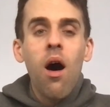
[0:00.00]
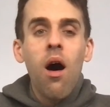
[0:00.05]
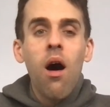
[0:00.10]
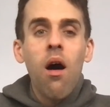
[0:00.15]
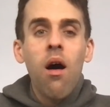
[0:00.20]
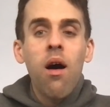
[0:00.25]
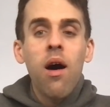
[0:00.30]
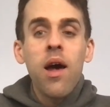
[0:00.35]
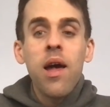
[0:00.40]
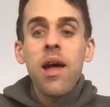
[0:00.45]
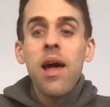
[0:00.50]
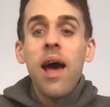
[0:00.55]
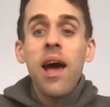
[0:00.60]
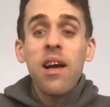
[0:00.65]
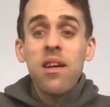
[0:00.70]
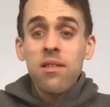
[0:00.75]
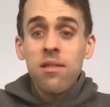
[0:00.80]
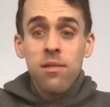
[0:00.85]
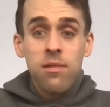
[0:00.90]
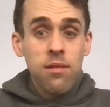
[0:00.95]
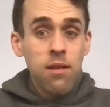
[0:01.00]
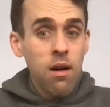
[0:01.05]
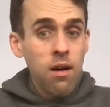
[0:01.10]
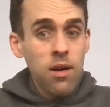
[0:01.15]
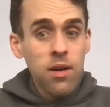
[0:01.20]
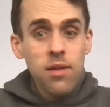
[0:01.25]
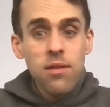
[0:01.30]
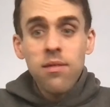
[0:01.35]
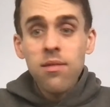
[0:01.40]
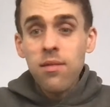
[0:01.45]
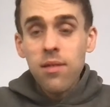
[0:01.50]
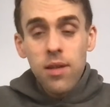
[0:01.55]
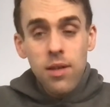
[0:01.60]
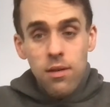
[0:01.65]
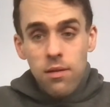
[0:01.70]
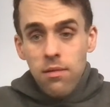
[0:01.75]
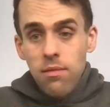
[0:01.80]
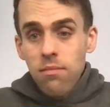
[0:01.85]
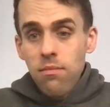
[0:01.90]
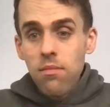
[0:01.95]
I exercise
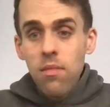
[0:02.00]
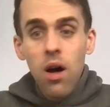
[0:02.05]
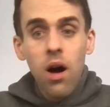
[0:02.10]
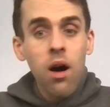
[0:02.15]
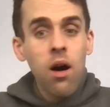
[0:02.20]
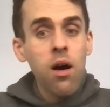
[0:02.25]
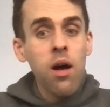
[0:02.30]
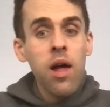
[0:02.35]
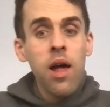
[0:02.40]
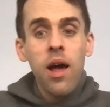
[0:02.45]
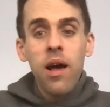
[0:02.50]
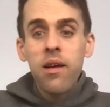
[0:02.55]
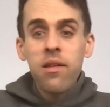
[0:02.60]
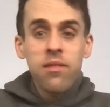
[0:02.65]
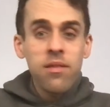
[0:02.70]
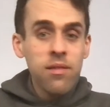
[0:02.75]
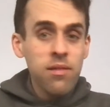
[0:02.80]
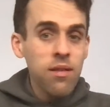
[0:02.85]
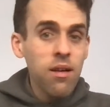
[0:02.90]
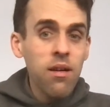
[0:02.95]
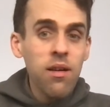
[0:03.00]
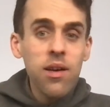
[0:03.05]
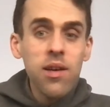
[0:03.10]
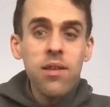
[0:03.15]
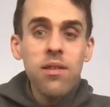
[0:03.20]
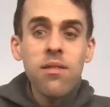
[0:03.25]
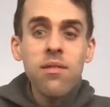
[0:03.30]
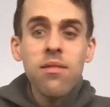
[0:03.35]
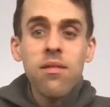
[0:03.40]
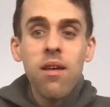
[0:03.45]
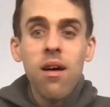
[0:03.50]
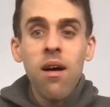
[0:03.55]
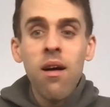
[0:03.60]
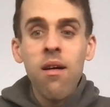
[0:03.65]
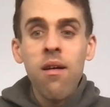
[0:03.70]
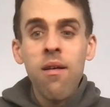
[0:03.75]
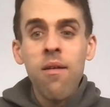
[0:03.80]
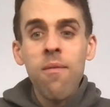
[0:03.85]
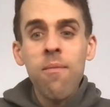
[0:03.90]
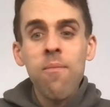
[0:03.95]
still. I exercise
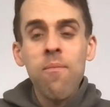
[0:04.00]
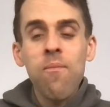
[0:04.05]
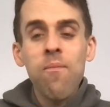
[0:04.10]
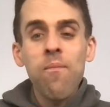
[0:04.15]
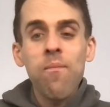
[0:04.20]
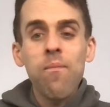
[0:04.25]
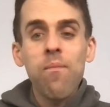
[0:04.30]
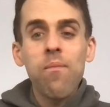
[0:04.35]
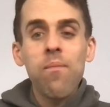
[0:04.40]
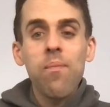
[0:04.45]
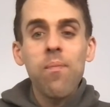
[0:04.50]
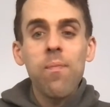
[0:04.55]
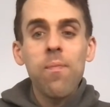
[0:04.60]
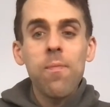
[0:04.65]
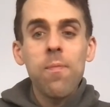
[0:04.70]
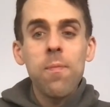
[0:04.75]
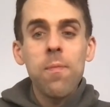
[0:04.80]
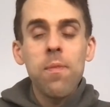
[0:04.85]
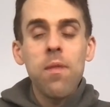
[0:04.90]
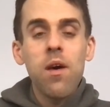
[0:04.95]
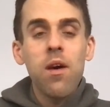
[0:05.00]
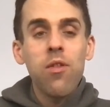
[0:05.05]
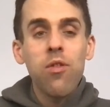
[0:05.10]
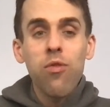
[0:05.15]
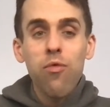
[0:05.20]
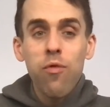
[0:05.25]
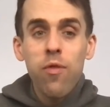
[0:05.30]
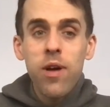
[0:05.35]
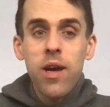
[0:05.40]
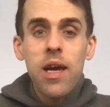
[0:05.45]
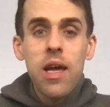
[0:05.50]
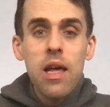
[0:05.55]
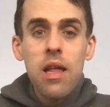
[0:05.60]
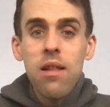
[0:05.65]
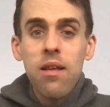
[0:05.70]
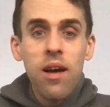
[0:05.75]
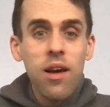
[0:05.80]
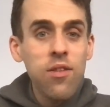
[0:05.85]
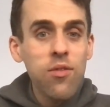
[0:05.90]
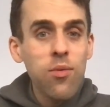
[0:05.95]
um, three
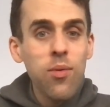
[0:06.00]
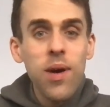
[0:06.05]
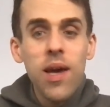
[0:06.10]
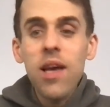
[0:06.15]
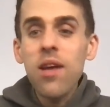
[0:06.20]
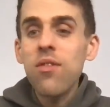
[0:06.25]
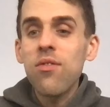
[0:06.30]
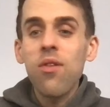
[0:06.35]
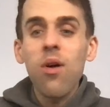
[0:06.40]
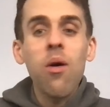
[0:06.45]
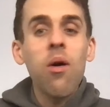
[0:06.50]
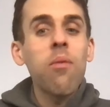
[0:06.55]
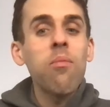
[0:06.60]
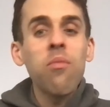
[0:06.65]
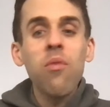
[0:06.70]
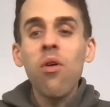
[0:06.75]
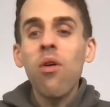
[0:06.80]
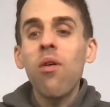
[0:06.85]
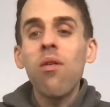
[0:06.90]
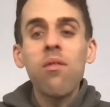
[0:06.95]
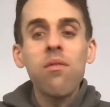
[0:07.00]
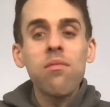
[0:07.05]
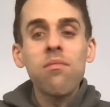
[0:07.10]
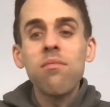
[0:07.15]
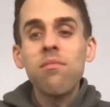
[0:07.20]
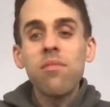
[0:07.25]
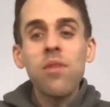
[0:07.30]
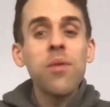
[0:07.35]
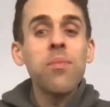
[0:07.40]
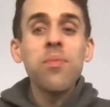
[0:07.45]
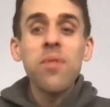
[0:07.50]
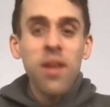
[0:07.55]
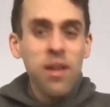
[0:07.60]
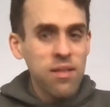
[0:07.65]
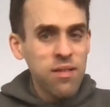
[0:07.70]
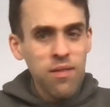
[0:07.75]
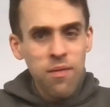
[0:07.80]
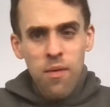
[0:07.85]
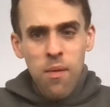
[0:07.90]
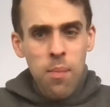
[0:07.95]
days a week, so I'm not
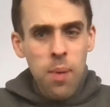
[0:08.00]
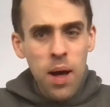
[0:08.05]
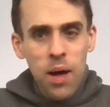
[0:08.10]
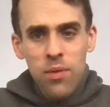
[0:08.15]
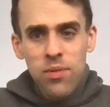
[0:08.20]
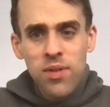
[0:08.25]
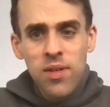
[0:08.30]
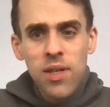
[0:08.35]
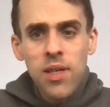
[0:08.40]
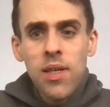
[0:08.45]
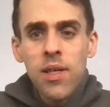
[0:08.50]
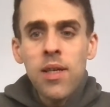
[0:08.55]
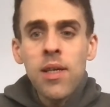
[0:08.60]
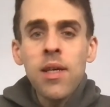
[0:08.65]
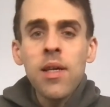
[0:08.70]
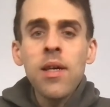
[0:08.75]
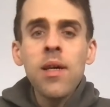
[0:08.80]
obsessive about it.